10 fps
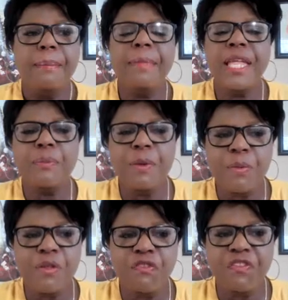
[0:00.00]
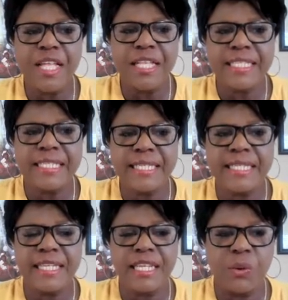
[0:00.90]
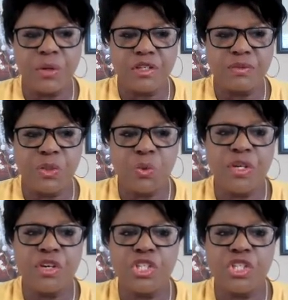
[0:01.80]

Many people fail to distinguish between